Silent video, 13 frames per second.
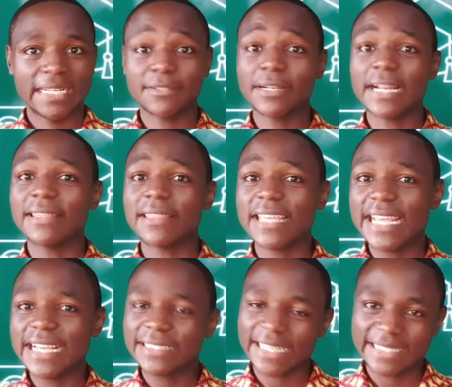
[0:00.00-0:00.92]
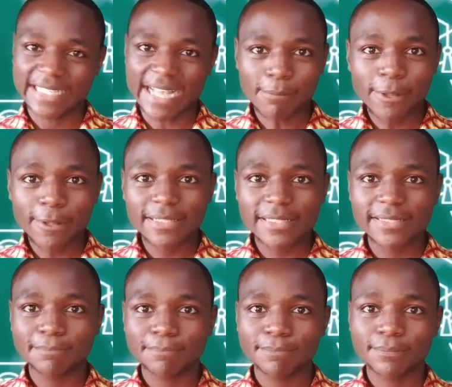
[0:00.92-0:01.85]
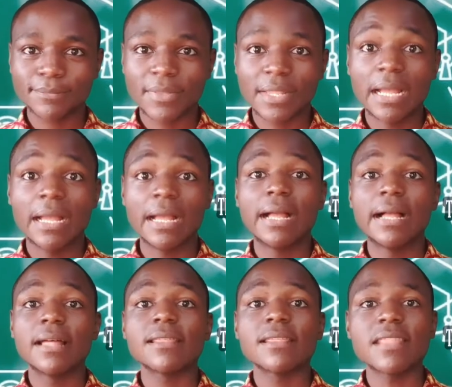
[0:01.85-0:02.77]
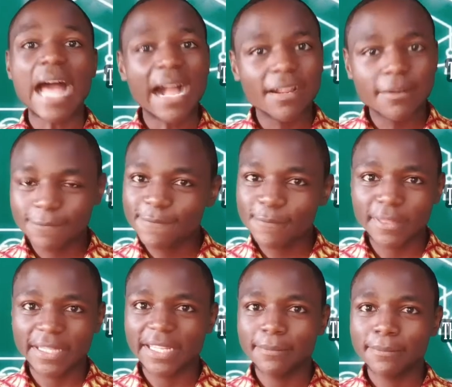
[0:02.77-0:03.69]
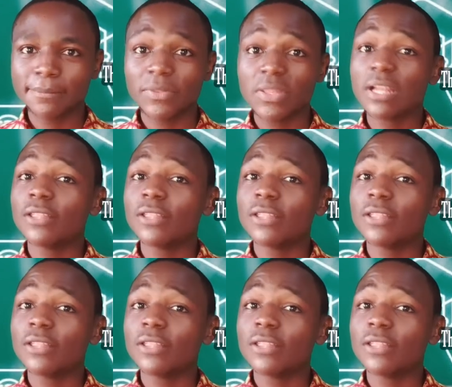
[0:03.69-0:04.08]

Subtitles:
Let's look at these examples. Thankfully,